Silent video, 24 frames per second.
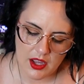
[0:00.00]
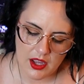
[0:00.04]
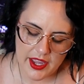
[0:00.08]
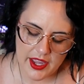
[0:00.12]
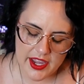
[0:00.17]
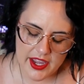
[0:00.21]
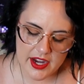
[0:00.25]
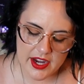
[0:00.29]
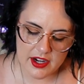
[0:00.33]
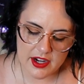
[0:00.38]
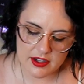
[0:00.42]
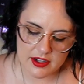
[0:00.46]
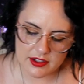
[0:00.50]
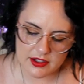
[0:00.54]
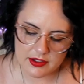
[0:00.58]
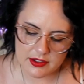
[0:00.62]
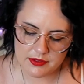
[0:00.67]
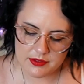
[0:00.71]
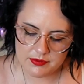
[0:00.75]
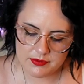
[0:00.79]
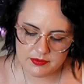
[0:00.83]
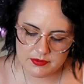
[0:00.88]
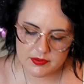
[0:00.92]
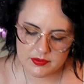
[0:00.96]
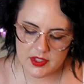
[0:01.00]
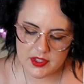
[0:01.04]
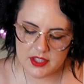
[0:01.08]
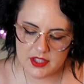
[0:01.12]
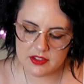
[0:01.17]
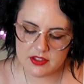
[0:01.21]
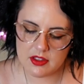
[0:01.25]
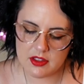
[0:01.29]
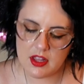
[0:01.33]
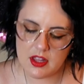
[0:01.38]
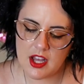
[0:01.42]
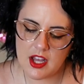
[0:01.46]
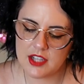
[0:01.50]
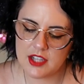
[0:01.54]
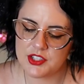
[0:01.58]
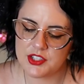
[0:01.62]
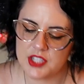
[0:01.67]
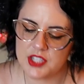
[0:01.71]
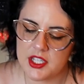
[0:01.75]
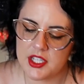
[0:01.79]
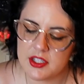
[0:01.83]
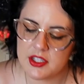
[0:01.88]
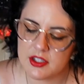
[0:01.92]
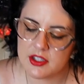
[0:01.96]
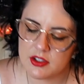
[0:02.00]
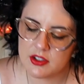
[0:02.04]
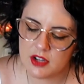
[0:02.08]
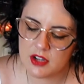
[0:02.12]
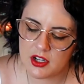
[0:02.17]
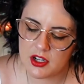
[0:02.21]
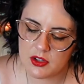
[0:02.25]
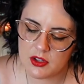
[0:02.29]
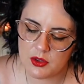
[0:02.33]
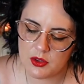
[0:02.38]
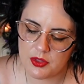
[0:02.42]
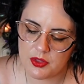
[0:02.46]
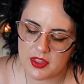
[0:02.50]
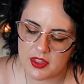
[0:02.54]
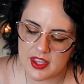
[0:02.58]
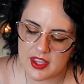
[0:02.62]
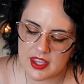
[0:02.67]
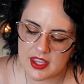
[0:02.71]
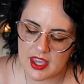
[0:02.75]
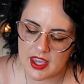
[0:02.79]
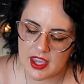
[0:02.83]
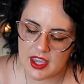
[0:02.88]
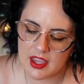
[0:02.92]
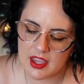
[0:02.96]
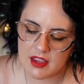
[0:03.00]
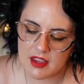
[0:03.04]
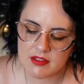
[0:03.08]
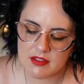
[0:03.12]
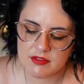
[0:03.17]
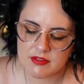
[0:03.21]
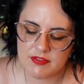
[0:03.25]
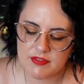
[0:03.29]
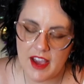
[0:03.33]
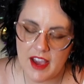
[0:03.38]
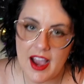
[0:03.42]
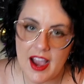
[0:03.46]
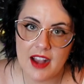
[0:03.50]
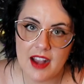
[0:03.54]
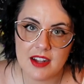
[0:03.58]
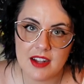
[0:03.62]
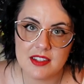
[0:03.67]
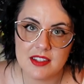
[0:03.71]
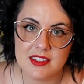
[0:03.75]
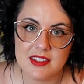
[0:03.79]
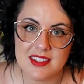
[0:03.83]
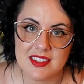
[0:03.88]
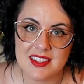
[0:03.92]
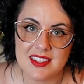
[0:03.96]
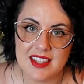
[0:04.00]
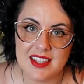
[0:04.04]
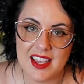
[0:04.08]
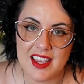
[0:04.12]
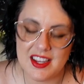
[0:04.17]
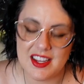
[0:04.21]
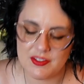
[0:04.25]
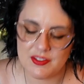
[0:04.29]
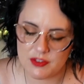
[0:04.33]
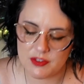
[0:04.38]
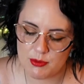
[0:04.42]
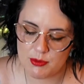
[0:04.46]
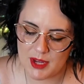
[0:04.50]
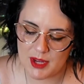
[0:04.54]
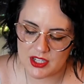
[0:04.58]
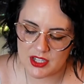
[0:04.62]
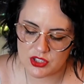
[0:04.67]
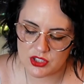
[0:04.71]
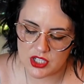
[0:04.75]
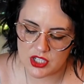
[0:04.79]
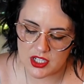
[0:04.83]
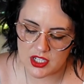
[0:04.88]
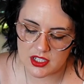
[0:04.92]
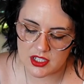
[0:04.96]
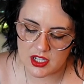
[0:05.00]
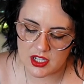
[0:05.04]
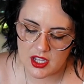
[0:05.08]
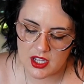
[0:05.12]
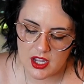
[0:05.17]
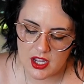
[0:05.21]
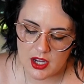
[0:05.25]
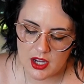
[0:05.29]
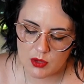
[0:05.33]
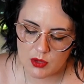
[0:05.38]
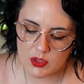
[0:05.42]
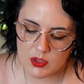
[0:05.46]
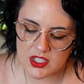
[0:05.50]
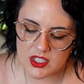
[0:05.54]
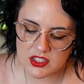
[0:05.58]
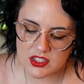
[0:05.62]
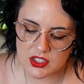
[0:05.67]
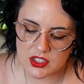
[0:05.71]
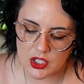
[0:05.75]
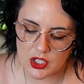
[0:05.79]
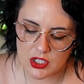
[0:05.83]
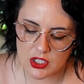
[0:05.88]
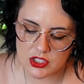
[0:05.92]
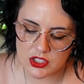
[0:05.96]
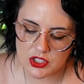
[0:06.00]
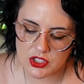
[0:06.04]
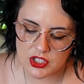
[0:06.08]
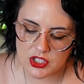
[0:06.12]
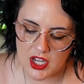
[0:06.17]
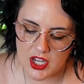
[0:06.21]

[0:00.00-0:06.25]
Air is logic, critical thinking, facts, information, research,